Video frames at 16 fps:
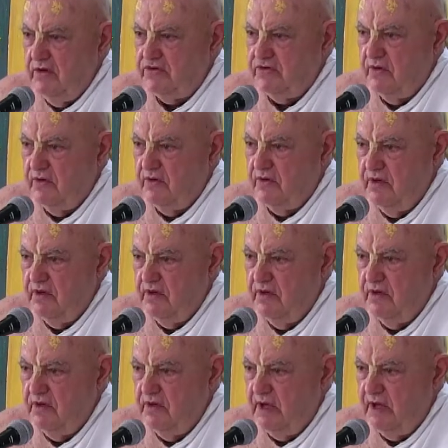And so
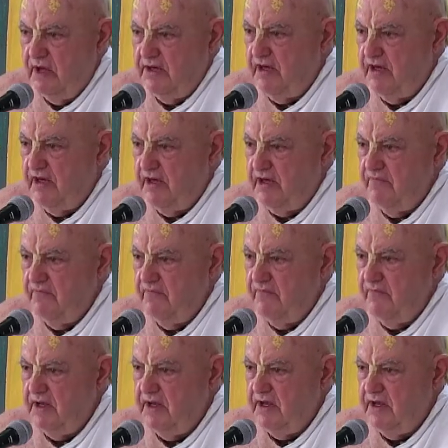I did that.
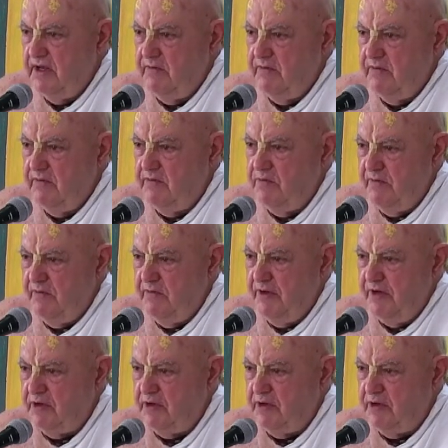And I
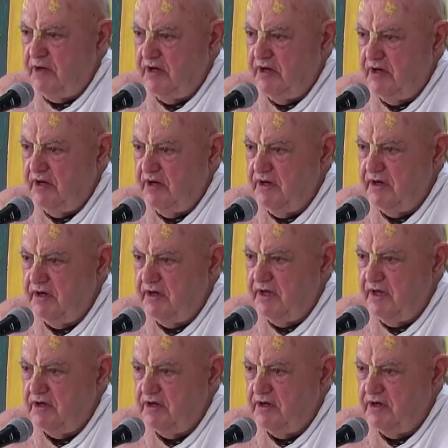report back to Prop, and I
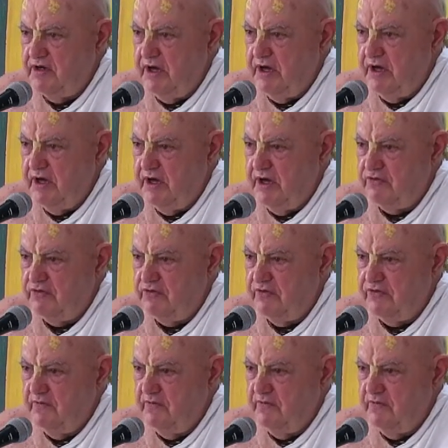got a
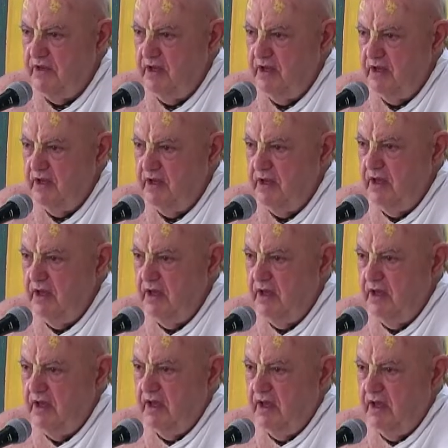communication with him.
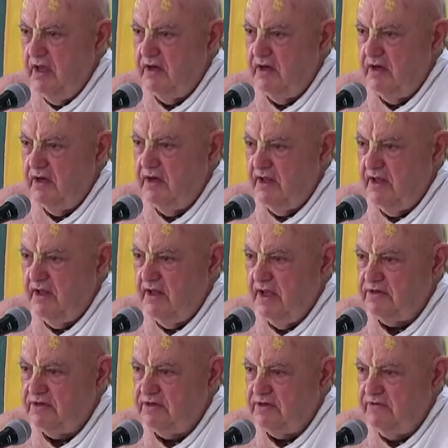And
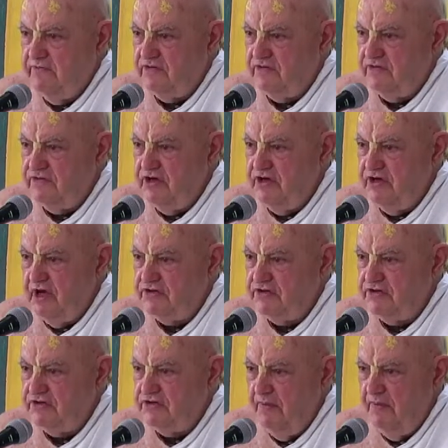I asked him for
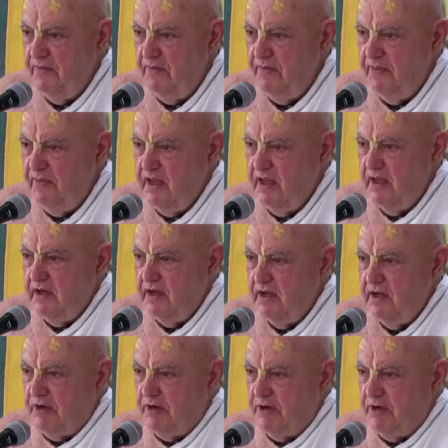sannyas.
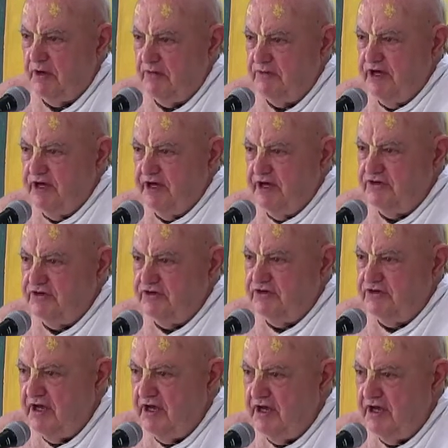Mr. Mo was getting
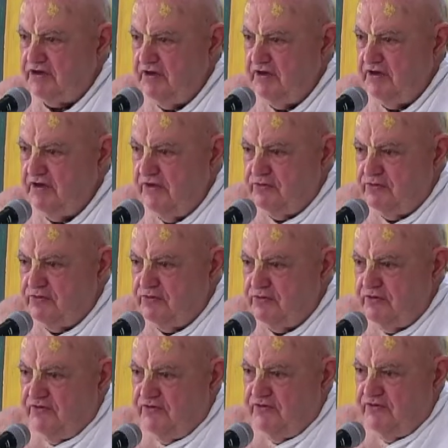sannyas, and others,
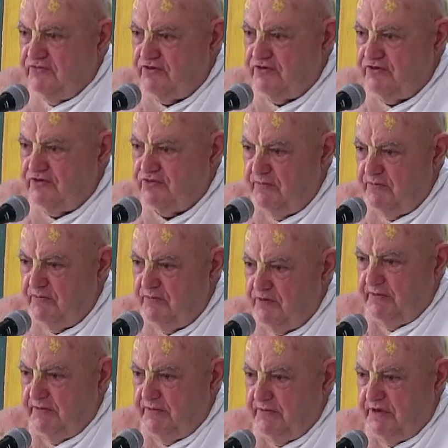were, his friends, were all
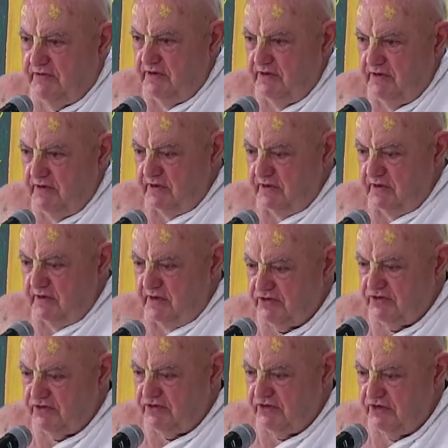becoming
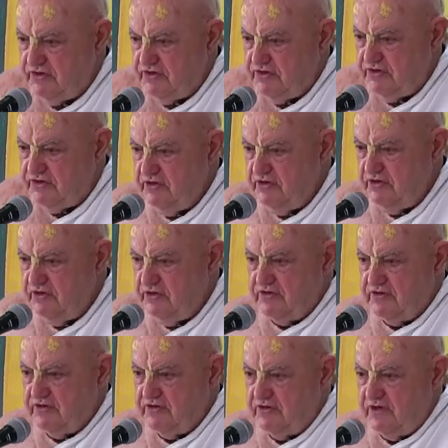sannyas,
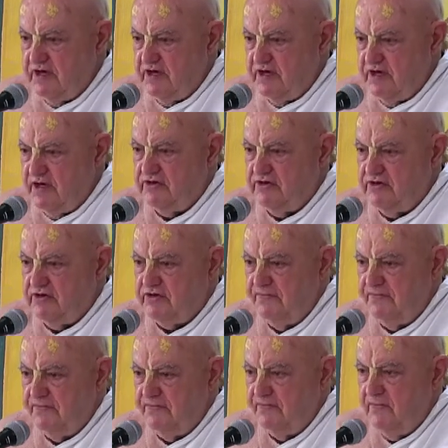sannyas
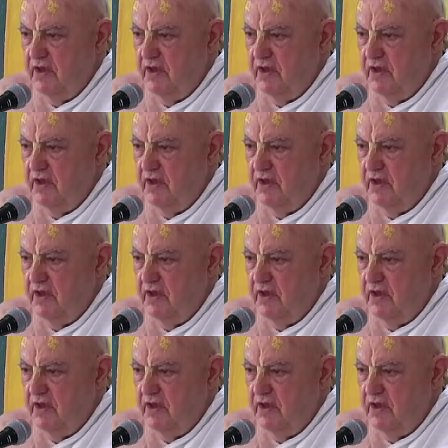candidates.